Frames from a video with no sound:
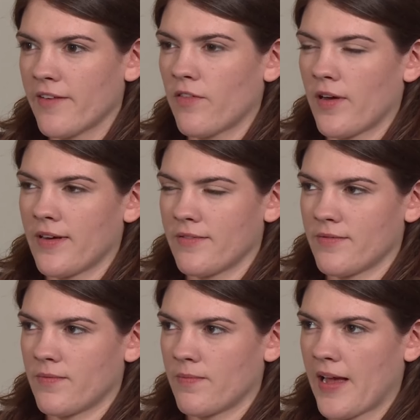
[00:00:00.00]
I
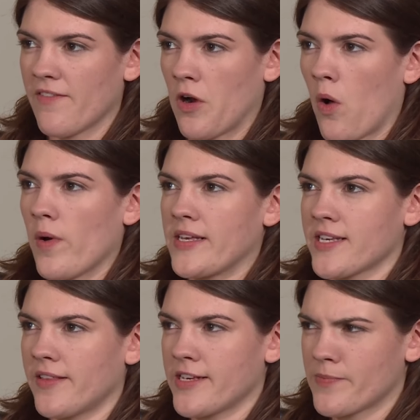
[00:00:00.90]
haven't always
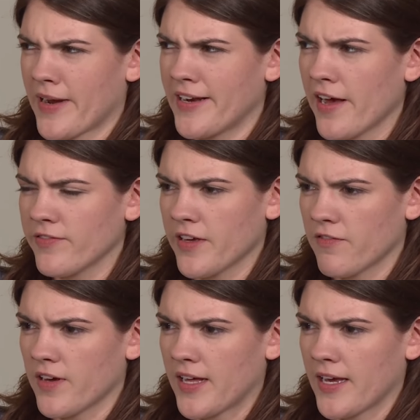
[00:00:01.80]
said this, but I definitely
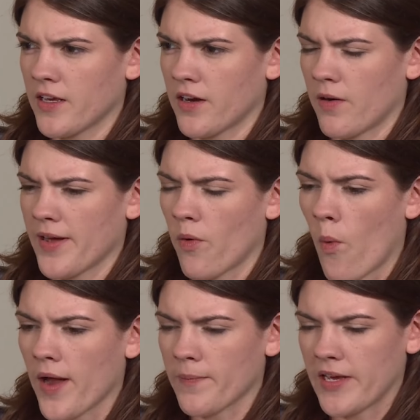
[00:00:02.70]
feel like, I don't
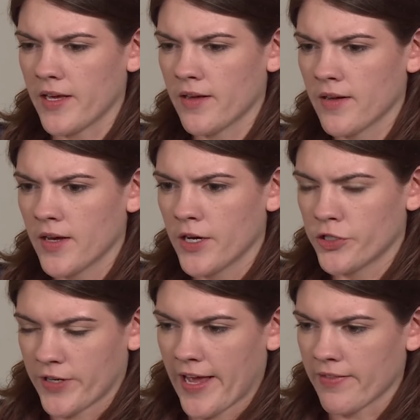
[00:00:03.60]
want to be
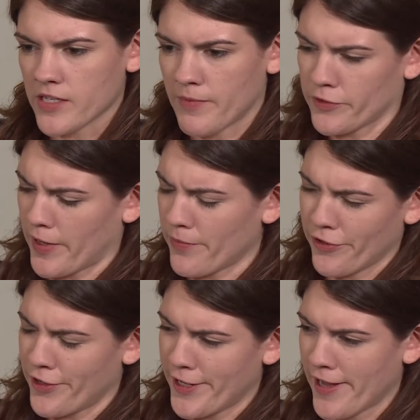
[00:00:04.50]
drinking this much when I'm
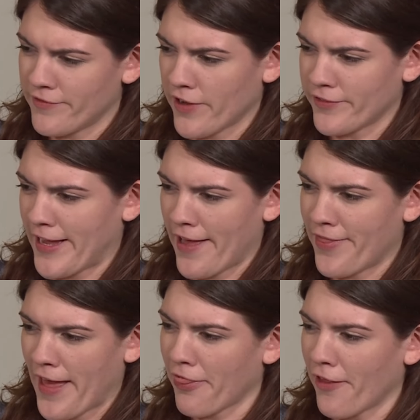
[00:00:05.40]
30. I've definitely
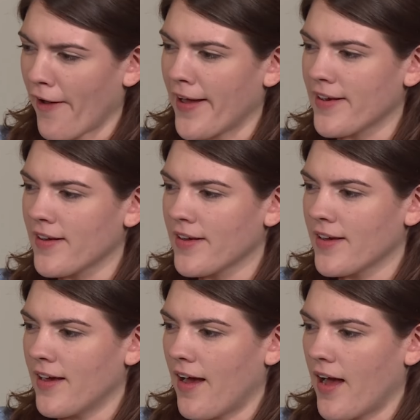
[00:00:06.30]
had that thought.
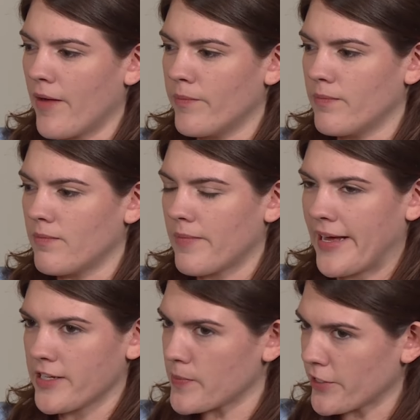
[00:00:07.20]
And
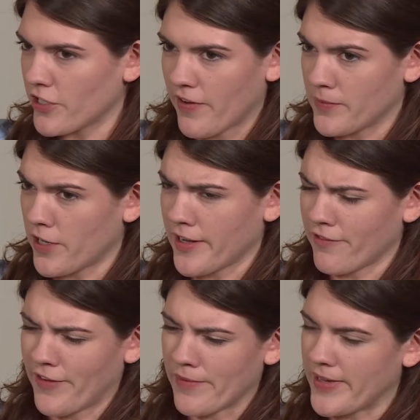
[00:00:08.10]
especially if I'm starting
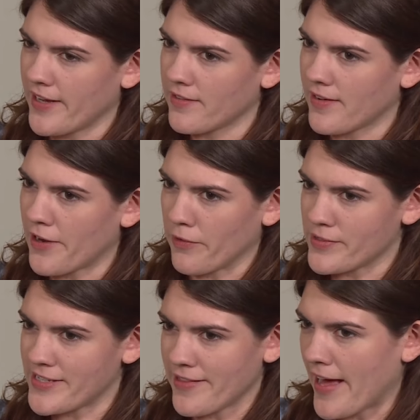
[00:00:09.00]
a family, I don't
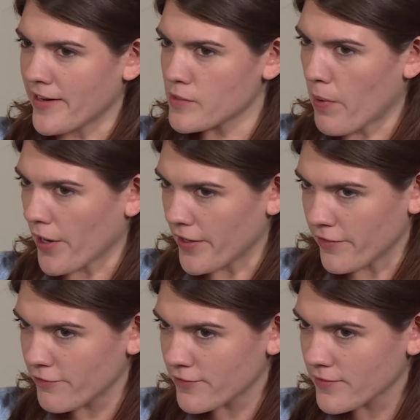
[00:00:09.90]
see that as part
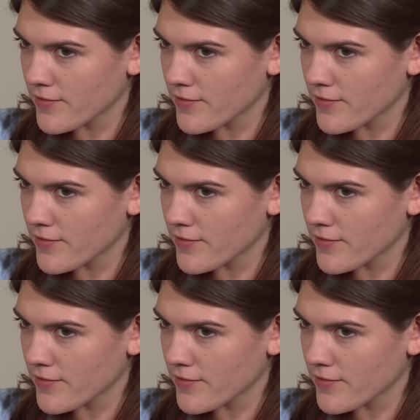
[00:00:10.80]
of,